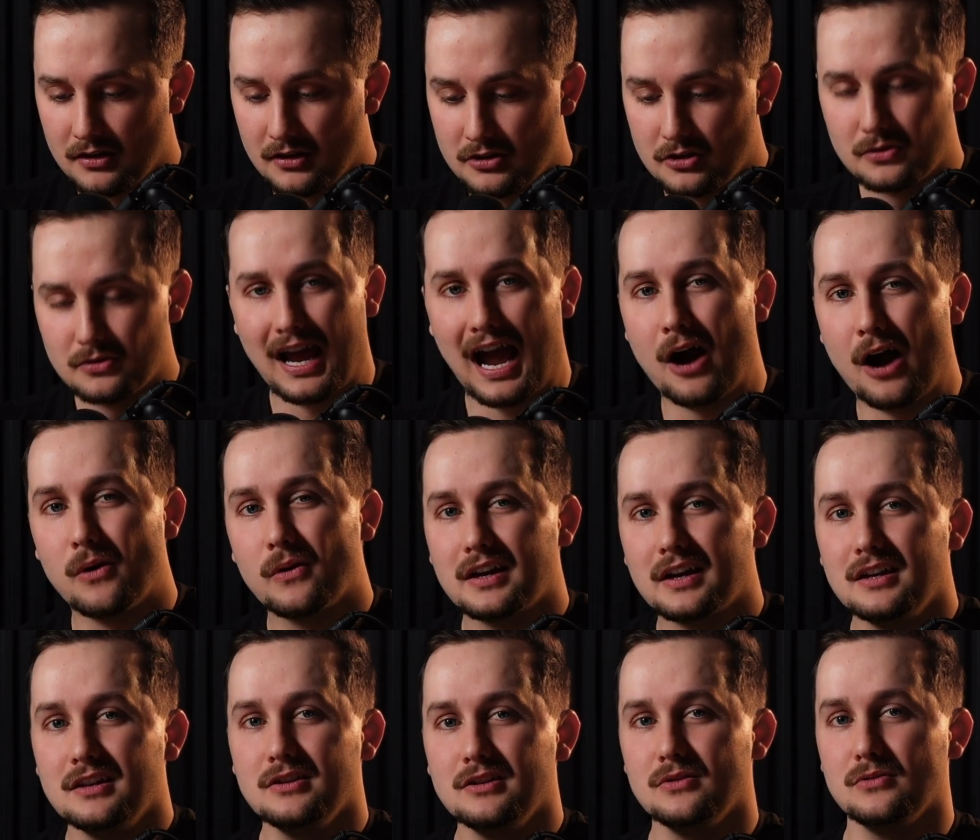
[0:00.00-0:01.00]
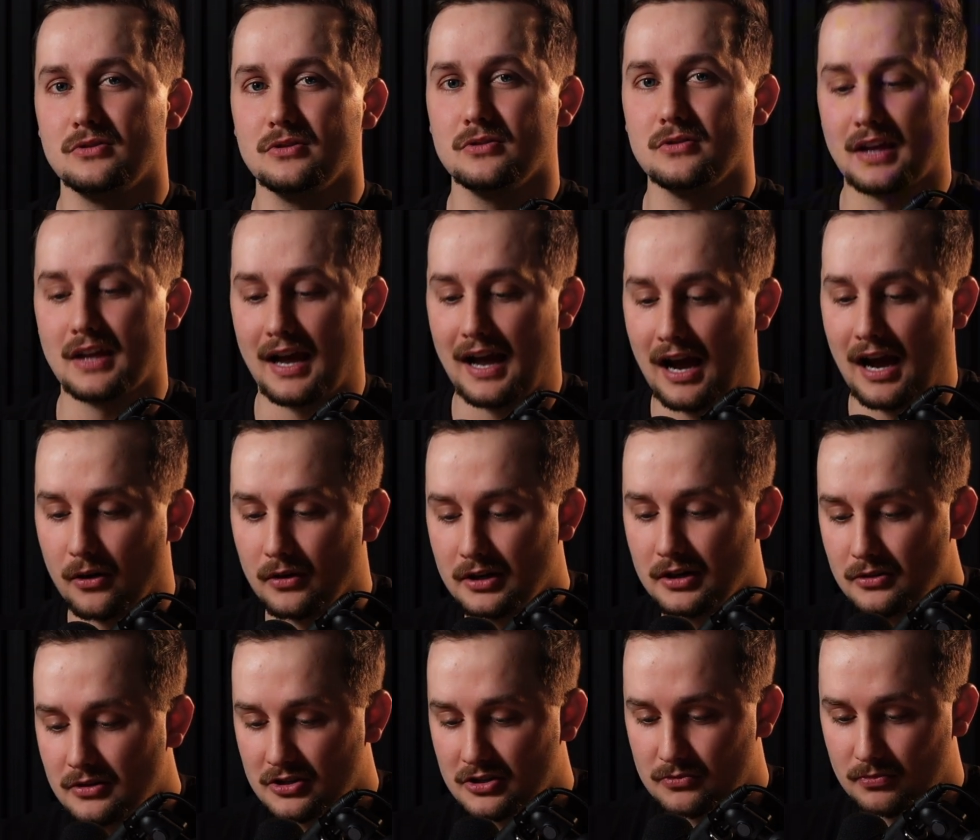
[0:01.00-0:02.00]
dude, how can you do that? How are
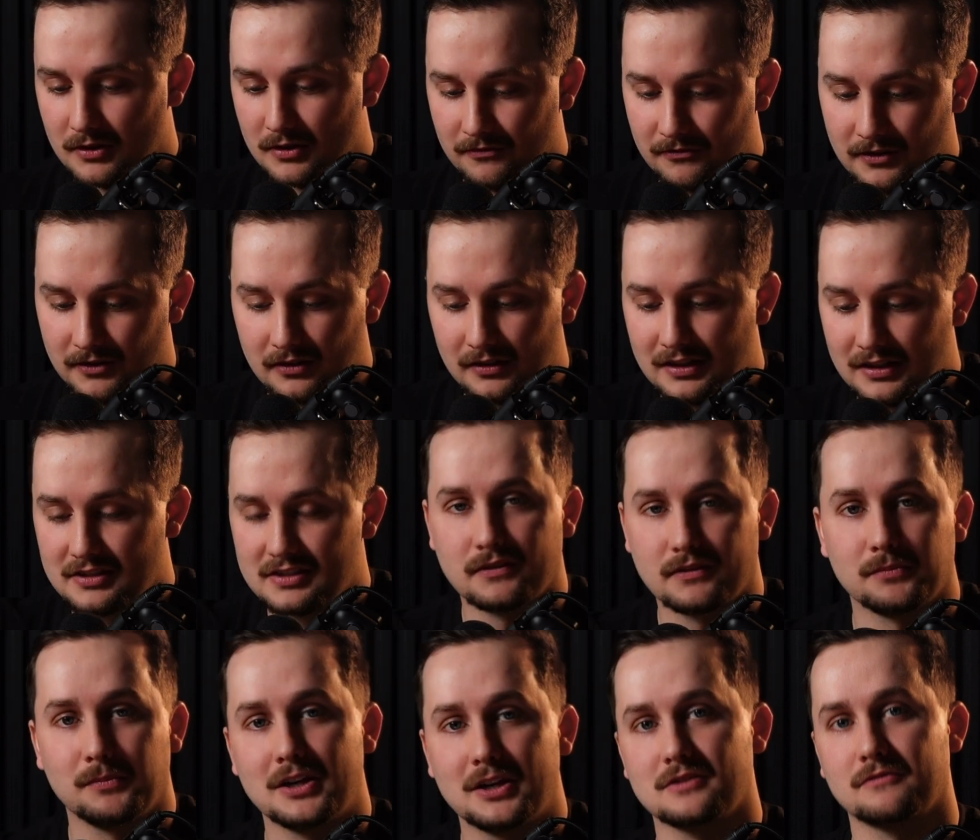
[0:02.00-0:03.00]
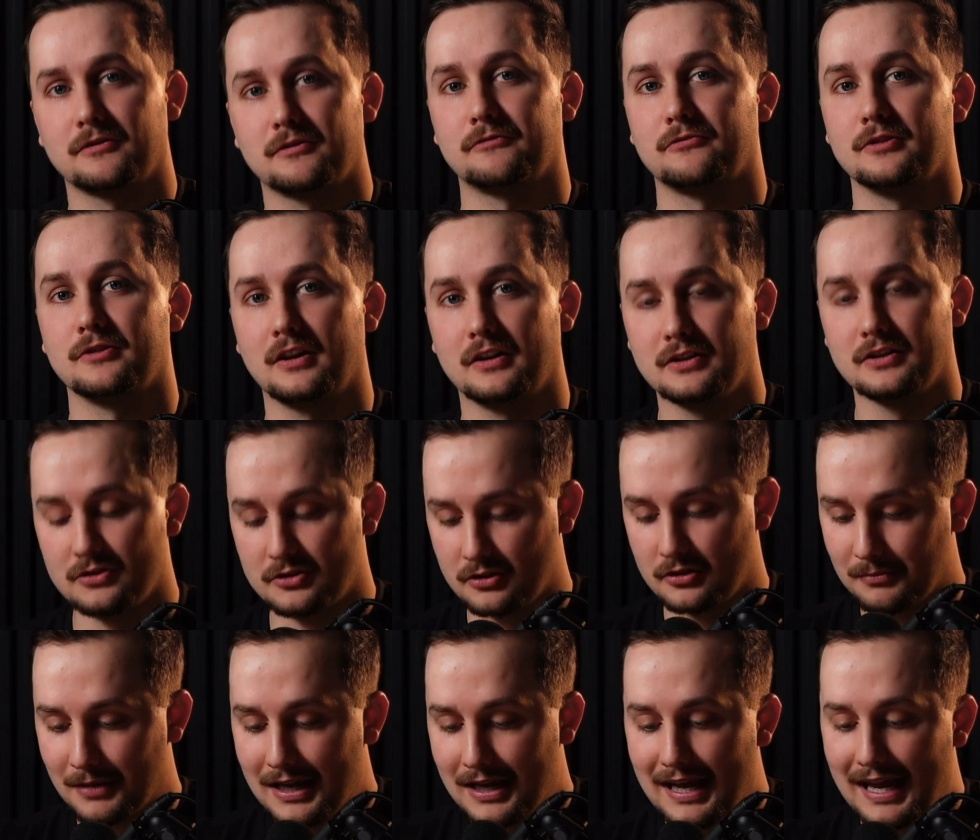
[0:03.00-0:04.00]
you just revealing this information for free on
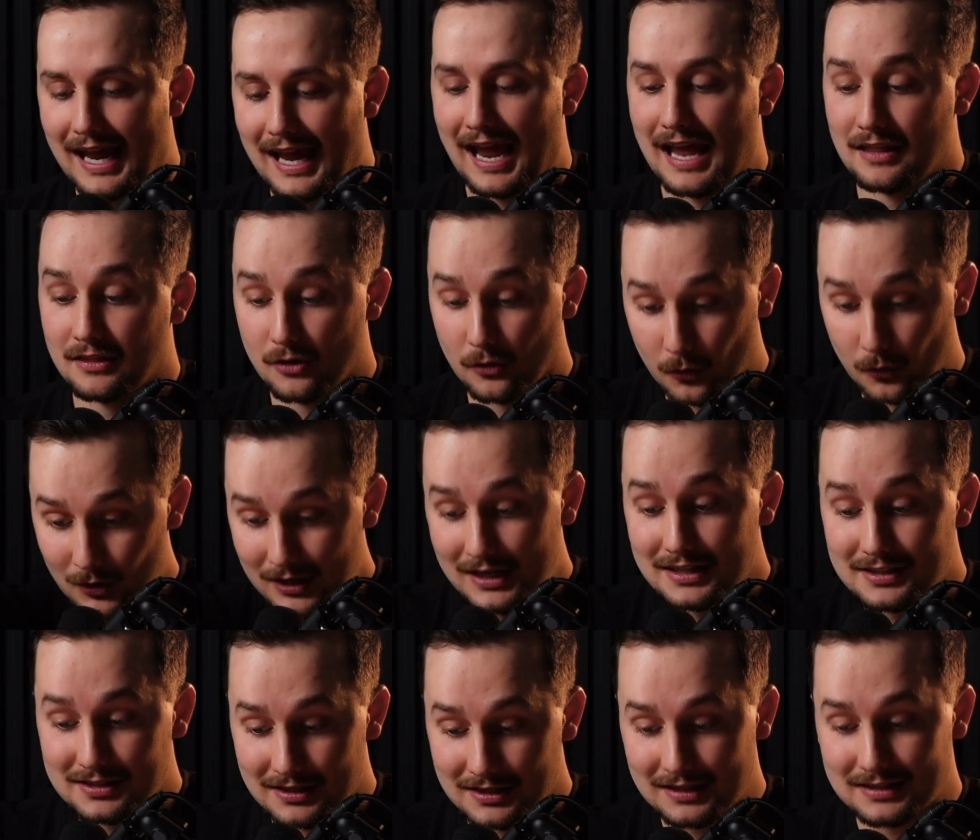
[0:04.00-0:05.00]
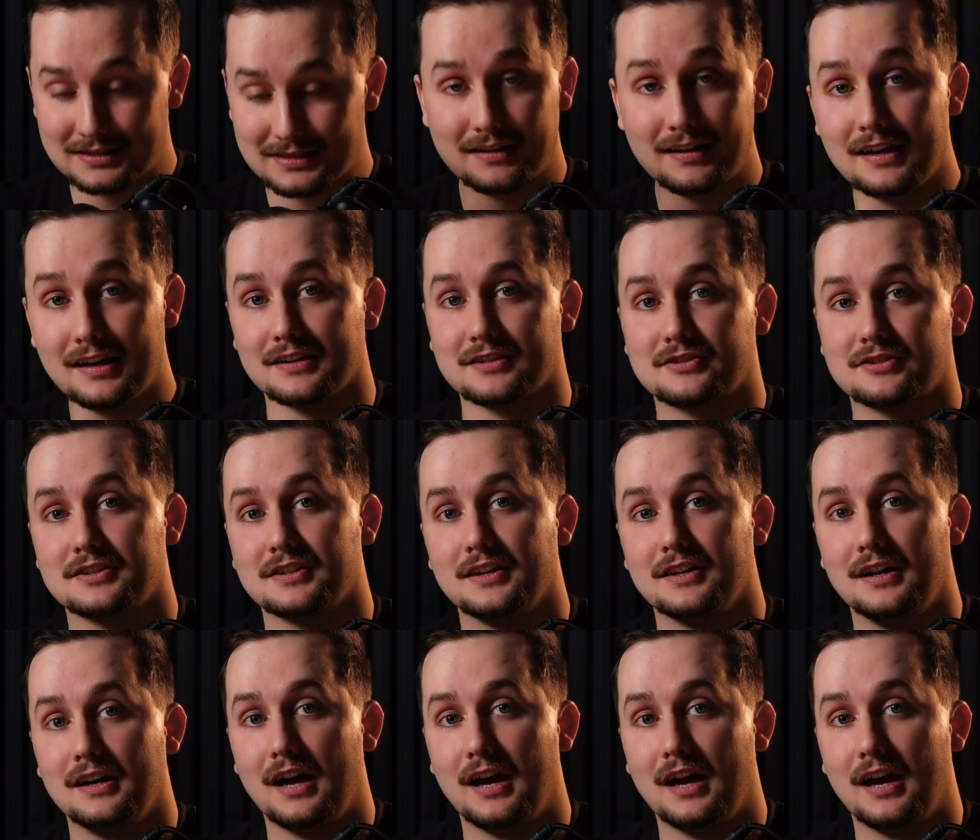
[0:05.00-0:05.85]
YouTube? And the reason is this.